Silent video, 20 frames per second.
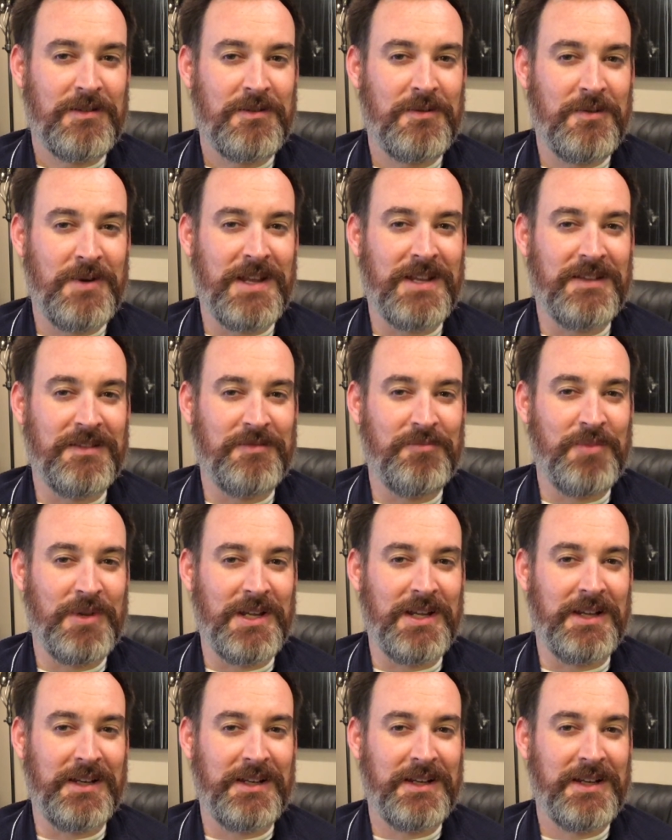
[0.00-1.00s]
wins
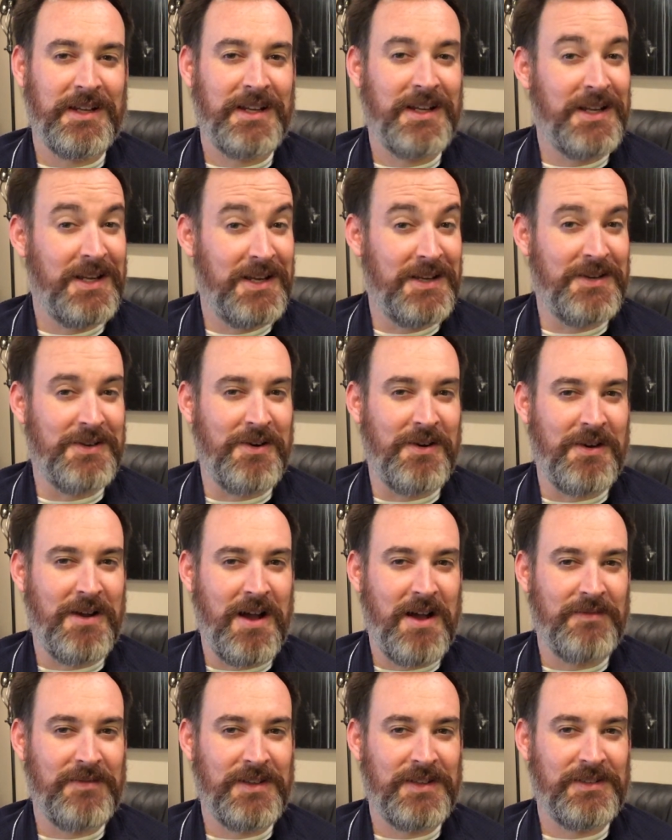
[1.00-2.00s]
big in your
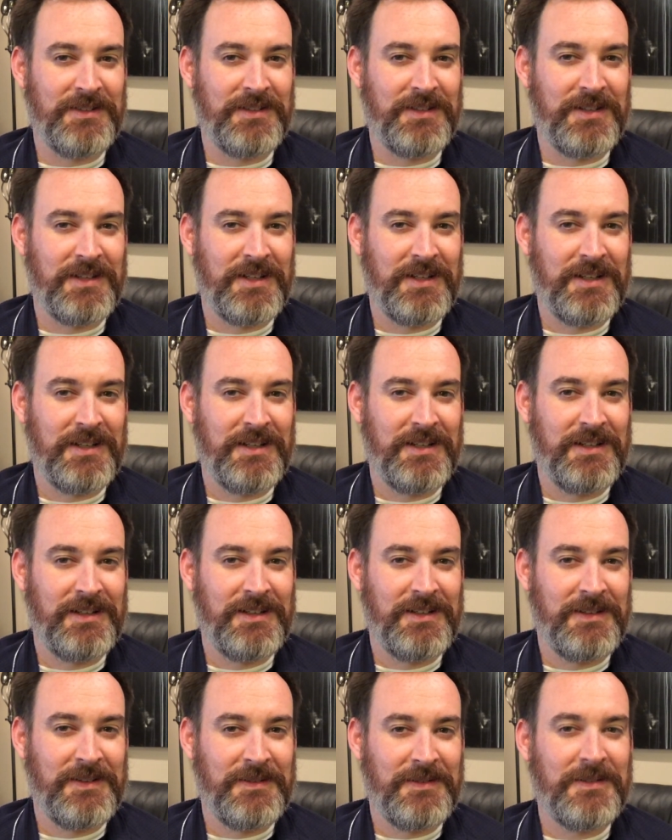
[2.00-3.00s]
office.
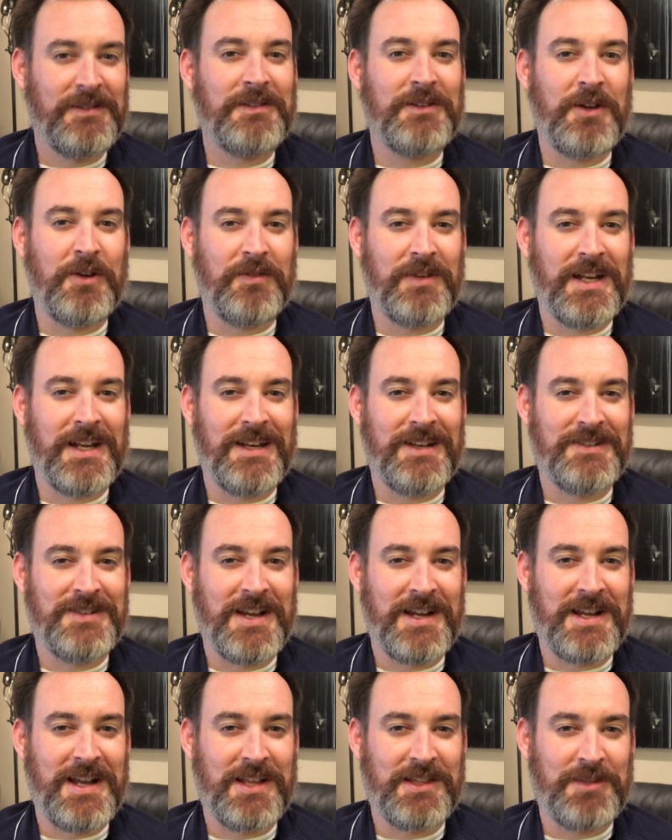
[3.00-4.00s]
Don't forget to
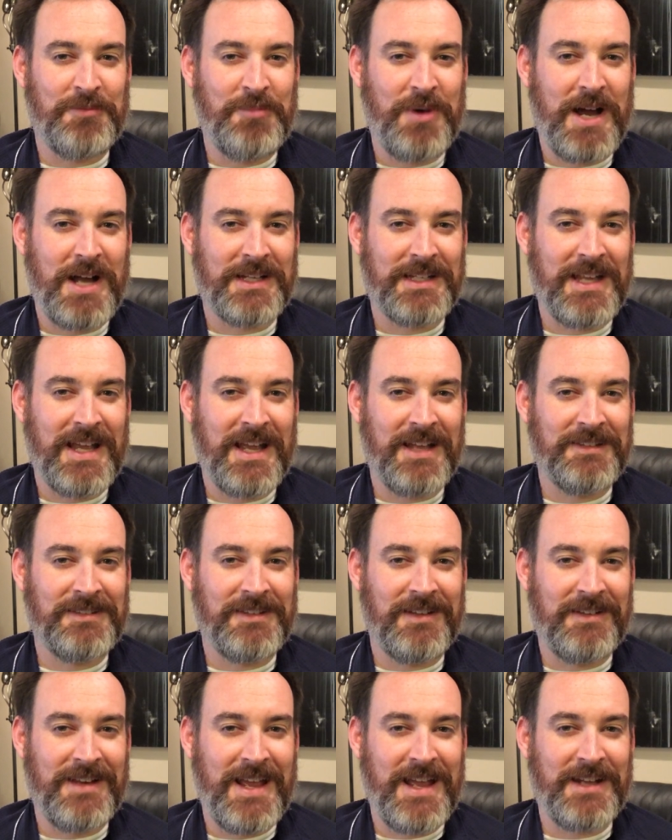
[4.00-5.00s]
check out the
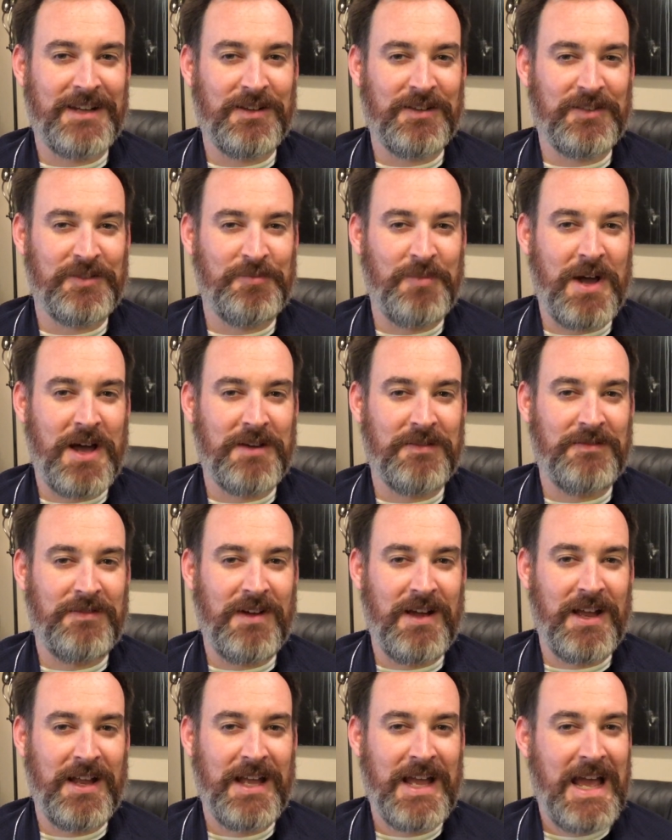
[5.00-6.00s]
podcast on Anchor,
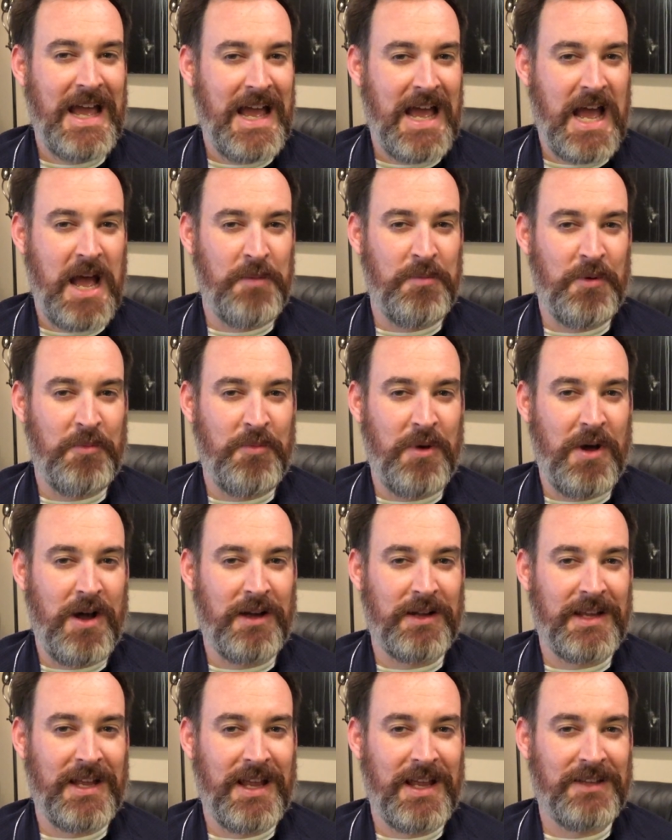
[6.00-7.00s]
Spotify, Apple
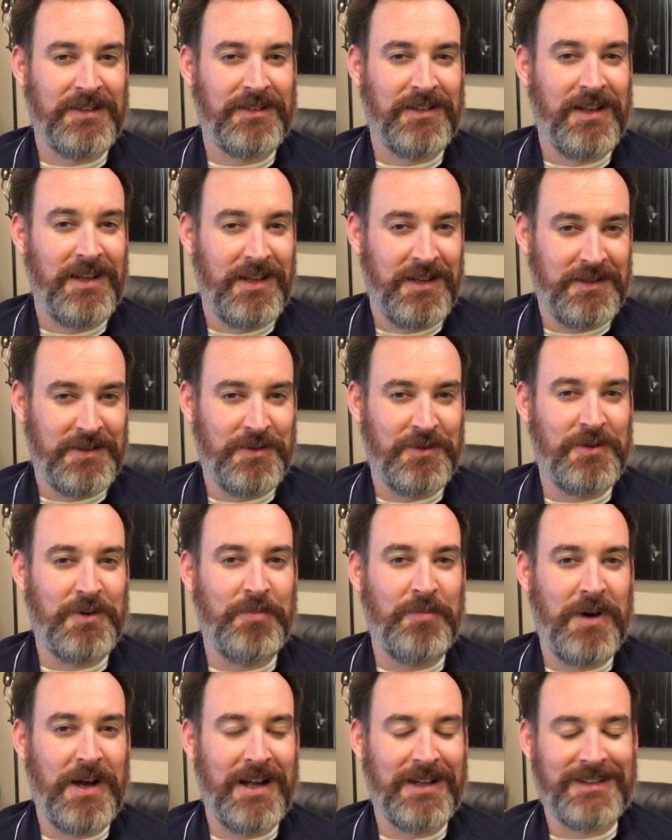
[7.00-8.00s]
Podcasts, and Google
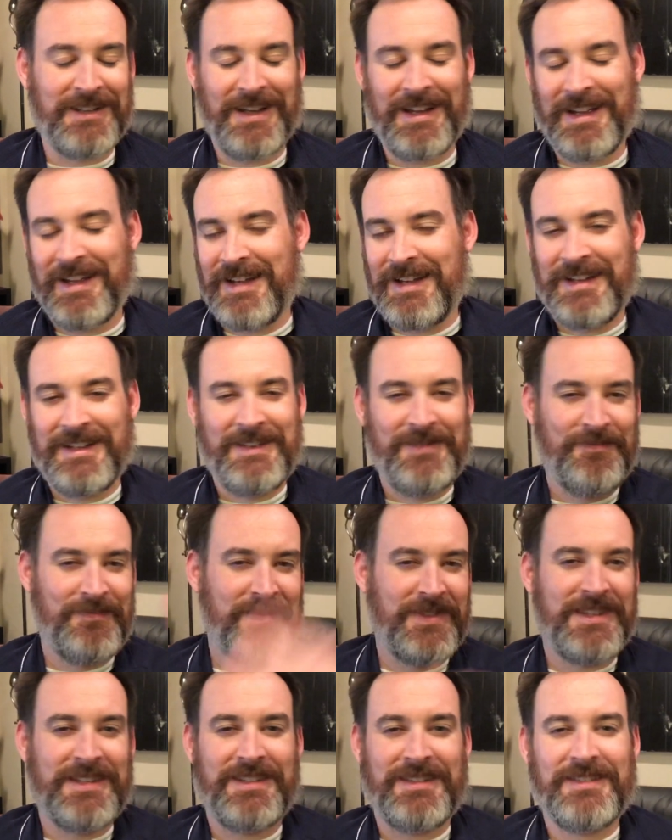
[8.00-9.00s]
Podcasts.
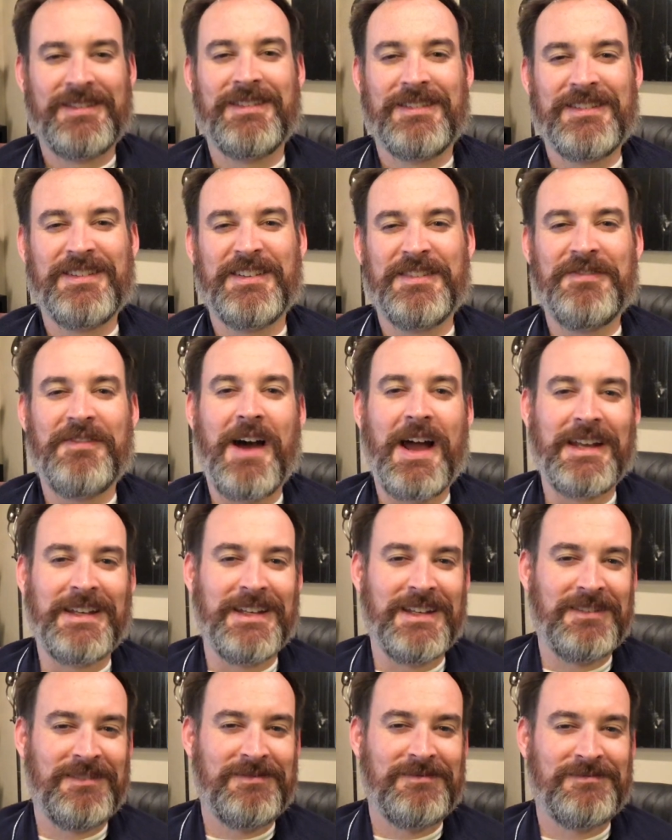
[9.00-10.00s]
Just find
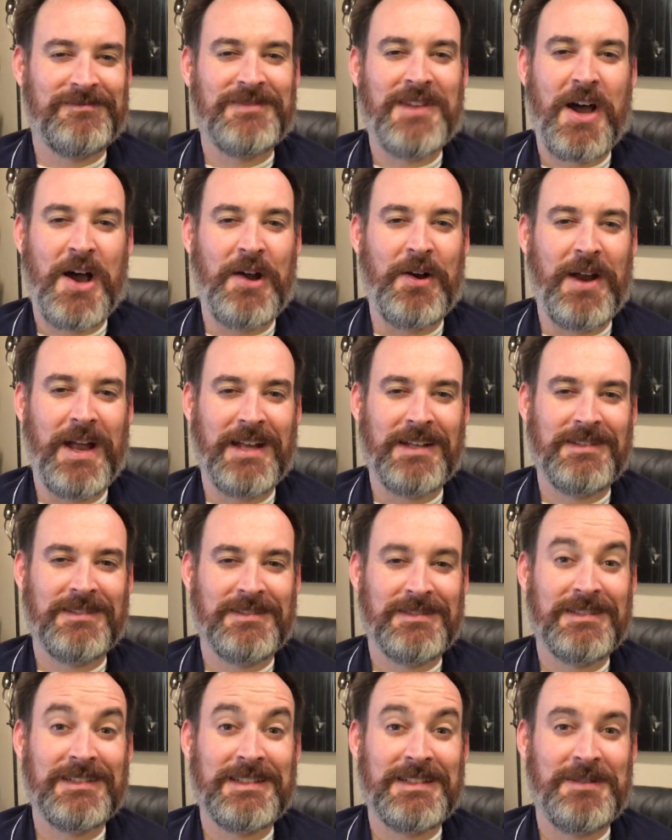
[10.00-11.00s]
it. All right.
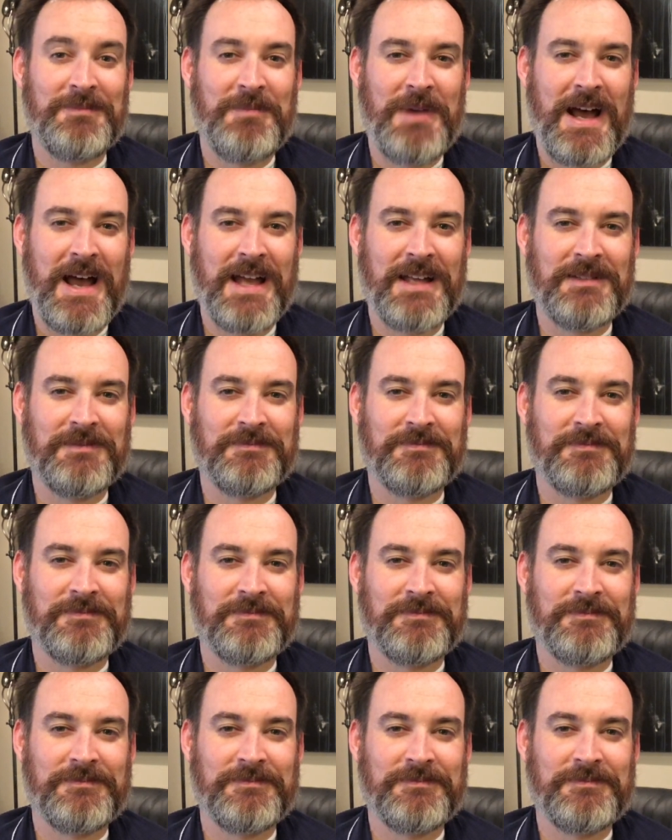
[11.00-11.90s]
Bye.